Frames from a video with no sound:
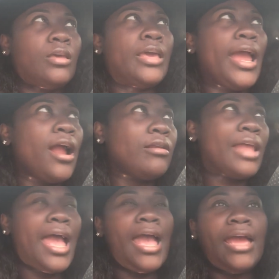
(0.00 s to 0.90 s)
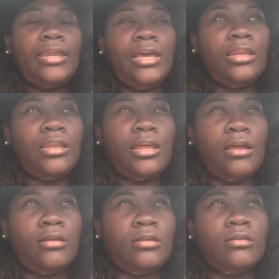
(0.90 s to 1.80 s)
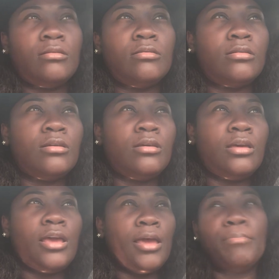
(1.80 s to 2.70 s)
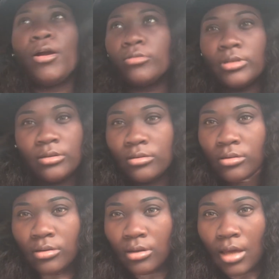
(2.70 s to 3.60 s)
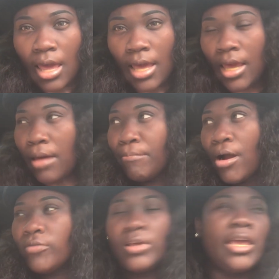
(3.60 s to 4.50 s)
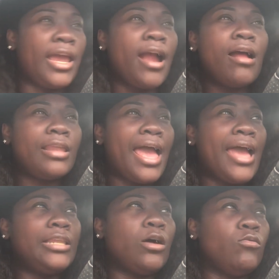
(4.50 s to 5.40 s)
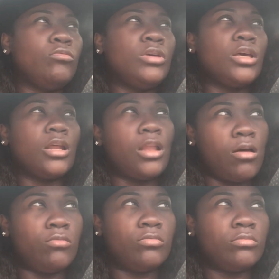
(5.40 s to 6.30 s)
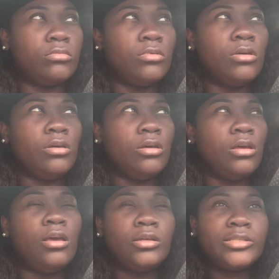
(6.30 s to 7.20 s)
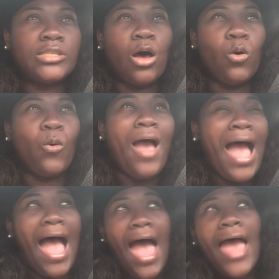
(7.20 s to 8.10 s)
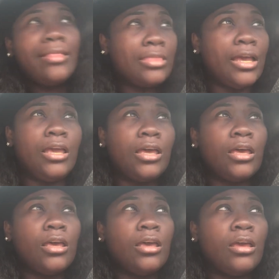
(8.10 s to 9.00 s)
Caroline and Bertha. And Bertha and Caroline don't get along. So I think